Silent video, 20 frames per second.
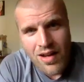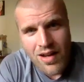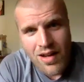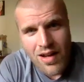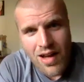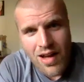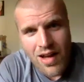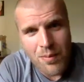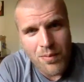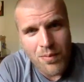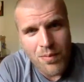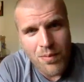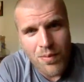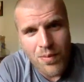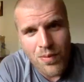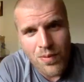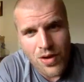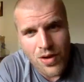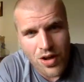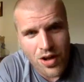I'm
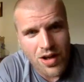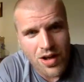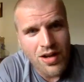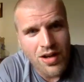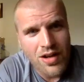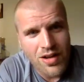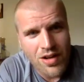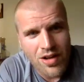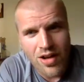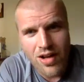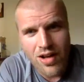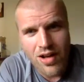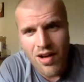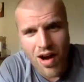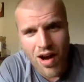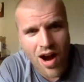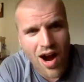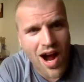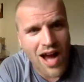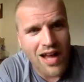good. All
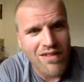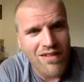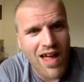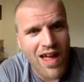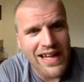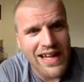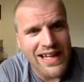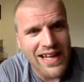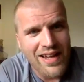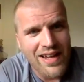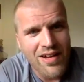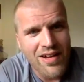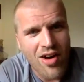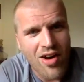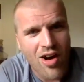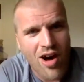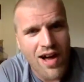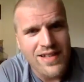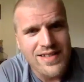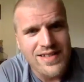right, like it.
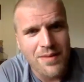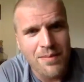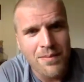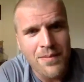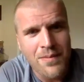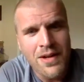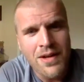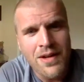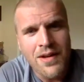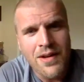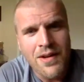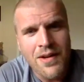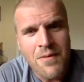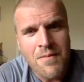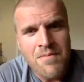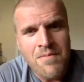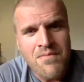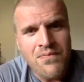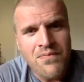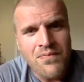Awesome.
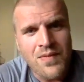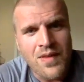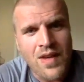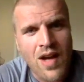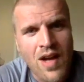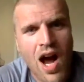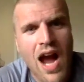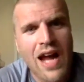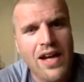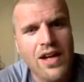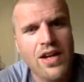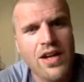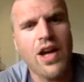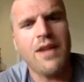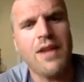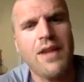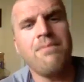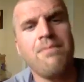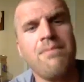All right, good.